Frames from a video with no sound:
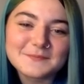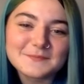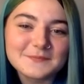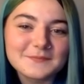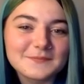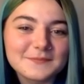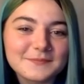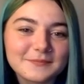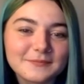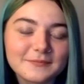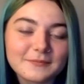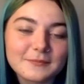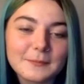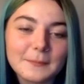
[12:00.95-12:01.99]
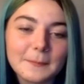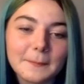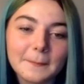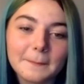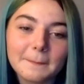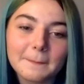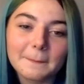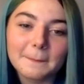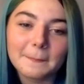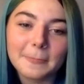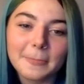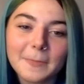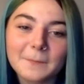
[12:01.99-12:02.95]

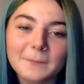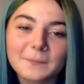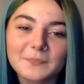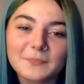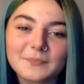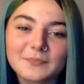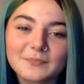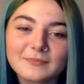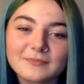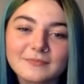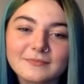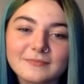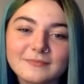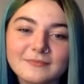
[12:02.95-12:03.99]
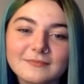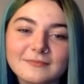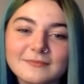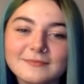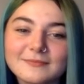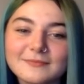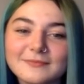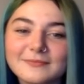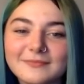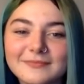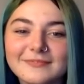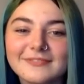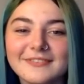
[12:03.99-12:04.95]

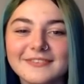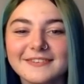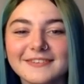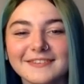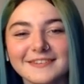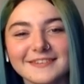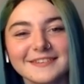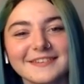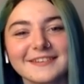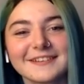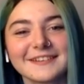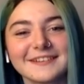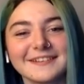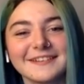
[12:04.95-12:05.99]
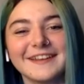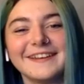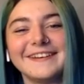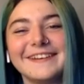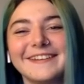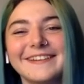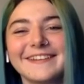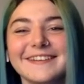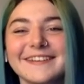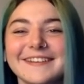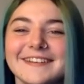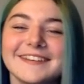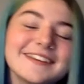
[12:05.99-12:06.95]

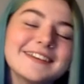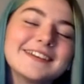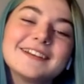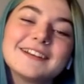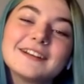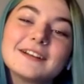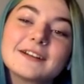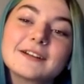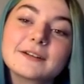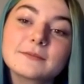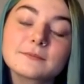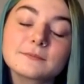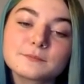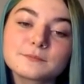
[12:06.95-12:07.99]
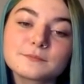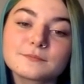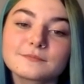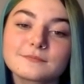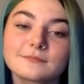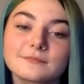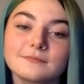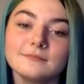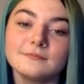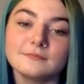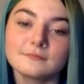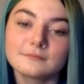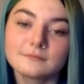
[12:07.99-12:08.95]
This person isn't speaking.